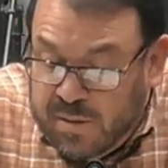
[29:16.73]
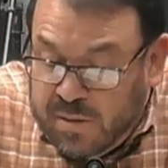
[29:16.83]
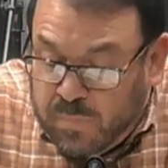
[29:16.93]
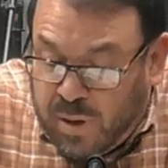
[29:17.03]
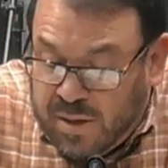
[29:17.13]

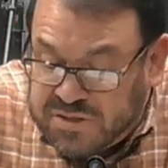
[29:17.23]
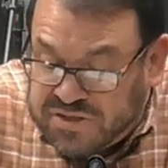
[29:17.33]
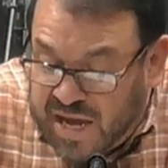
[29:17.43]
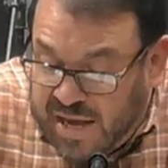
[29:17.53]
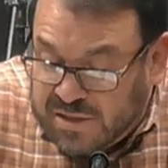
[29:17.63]
Paul and
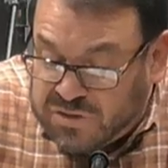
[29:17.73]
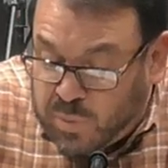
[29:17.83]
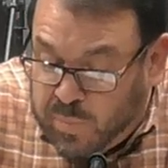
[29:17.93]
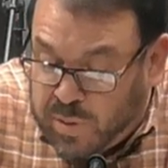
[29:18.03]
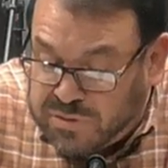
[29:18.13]
Silas were
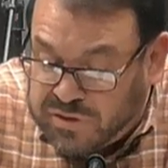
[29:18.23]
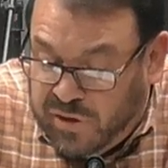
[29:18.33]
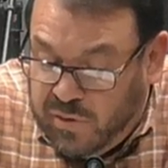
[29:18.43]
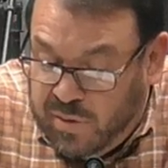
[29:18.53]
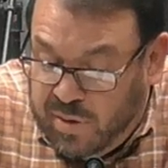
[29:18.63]

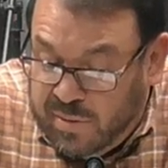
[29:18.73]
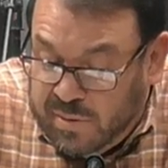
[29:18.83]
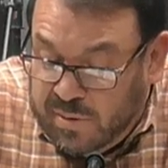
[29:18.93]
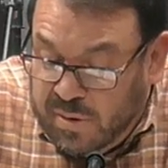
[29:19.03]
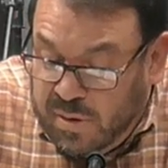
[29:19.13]
persecuted.
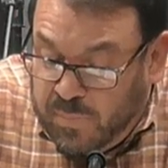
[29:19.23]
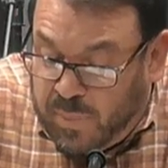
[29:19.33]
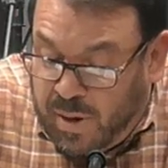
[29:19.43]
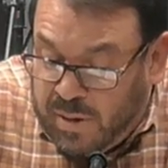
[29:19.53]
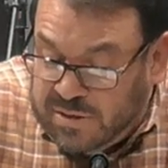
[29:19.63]

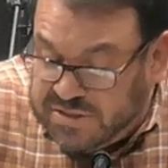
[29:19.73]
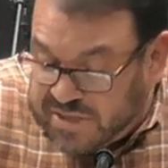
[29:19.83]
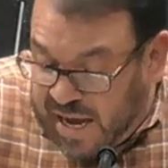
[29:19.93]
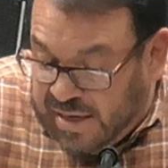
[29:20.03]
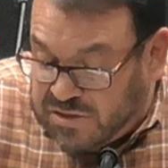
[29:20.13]
Paul and
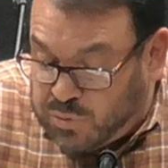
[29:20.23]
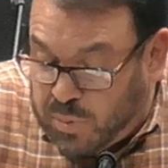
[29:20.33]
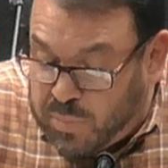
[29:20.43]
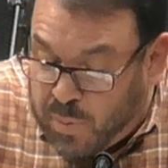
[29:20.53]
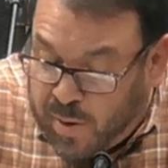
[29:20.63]
Silas were
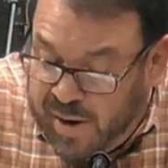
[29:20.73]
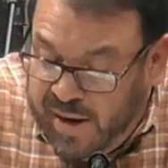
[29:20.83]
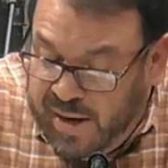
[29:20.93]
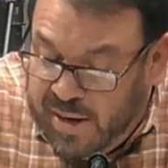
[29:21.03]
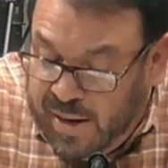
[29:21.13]

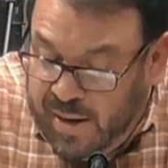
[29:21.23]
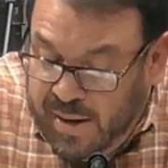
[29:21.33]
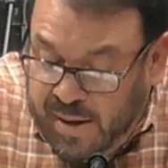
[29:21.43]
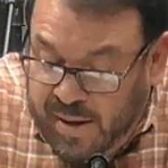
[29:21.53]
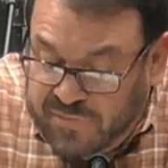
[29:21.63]
praying
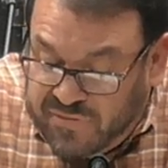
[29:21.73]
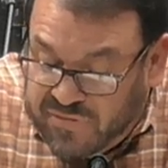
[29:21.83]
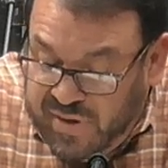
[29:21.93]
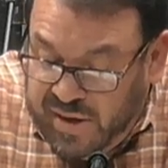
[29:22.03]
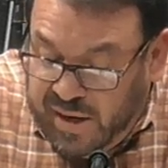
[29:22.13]
and
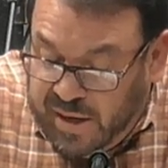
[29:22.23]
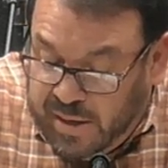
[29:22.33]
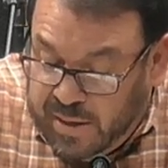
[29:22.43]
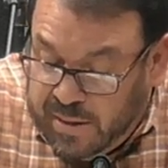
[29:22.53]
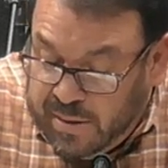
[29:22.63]
singing.
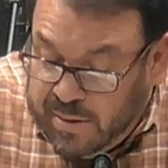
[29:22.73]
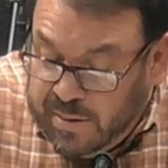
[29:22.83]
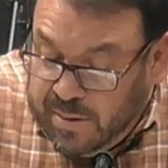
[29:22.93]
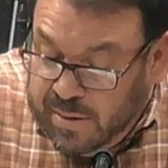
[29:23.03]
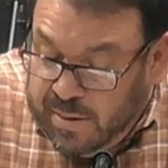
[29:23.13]

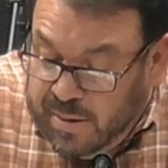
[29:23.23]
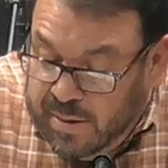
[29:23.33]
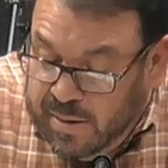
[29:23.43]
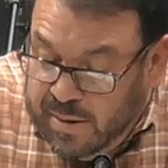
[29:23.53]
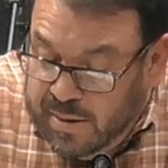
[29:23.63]

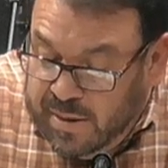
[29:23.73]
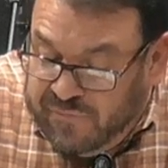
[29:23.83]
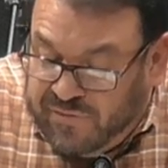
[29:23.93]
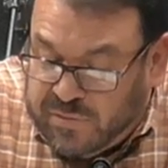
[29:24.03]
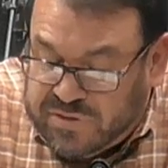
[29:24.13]
And,
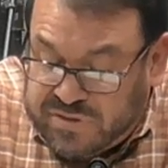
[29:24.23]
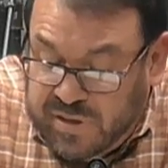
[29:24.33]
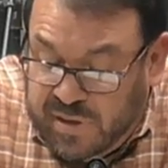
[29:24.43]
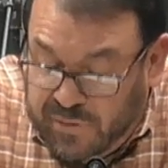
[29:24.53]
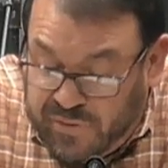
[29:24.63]
folks, the
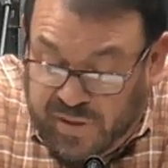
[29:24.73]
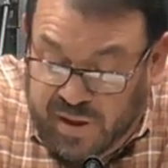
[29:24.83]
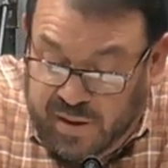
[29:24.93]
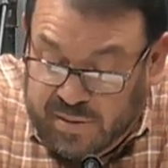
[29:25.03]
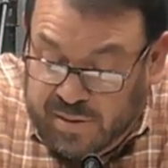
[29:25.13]
other
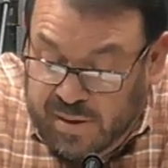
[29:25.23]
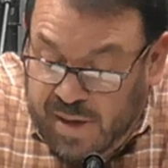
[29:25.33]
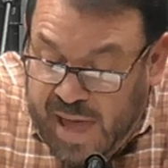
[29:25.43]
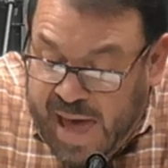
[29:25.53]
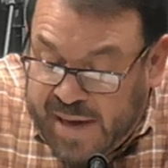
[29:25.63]
thing
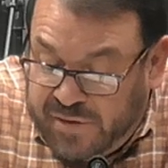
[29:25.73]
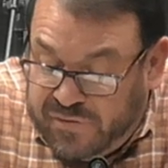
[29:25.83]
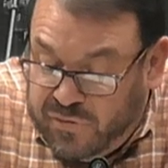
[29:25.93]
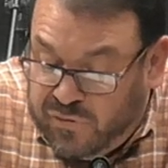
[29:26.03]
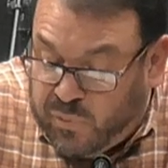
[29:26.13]

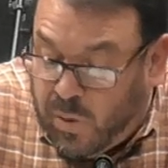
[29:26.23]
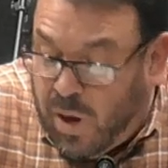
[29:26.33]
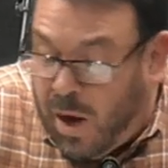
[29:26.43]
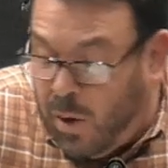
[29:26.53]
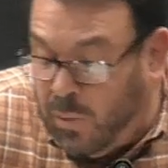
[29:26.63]
attitudes will
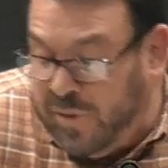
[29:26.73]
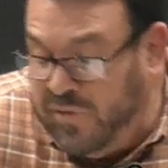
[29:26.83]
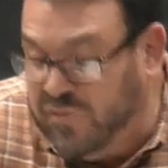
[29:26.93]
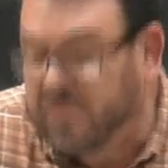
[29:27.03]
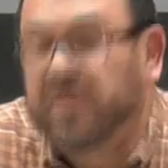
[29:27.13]

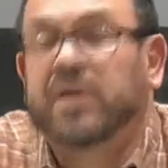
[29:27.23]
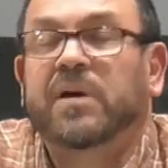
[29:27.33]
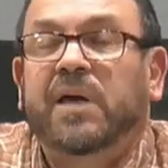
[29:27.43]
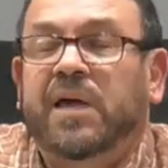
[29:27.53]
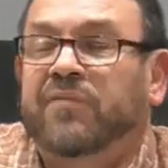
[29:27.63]
always
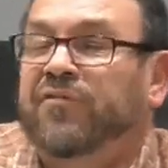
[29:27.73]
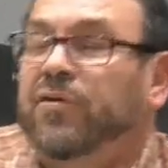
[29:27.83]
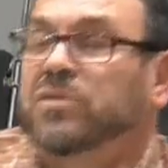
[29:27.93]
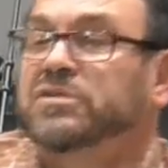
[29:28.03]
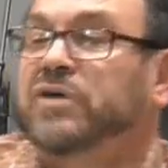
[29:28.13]

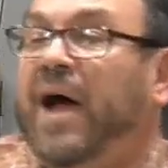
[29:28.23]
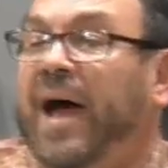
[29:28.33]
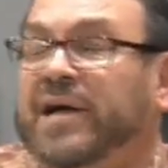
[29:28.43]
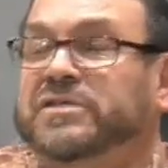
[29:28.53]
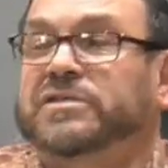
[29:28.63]
influence your
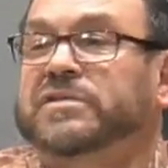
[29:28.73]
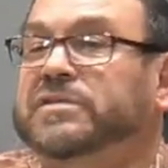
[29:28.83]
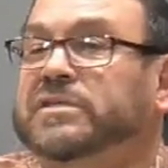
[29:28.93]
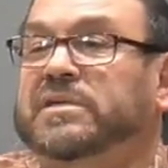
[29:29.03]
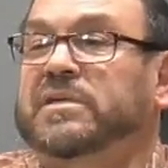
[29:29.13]
actions.